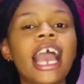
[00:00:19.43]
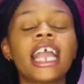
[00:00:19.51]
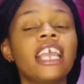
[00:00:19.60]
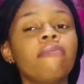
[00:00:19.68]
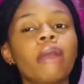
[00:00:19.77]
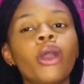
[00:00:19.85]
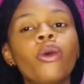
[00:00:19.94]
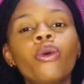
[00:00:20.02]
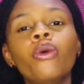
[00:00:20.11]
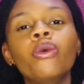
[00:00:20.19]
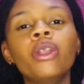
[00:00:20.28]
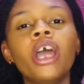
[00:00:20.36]
I give my
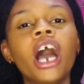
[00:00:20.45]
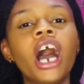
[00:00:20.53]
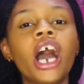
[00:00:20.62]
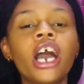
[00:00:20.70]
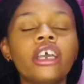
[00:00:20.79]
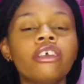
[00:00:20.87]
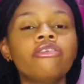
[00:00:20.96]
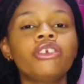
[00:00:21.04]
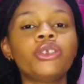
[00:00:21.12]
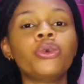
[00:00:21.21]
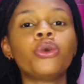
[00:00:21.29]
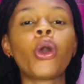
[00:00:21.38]
own, you know,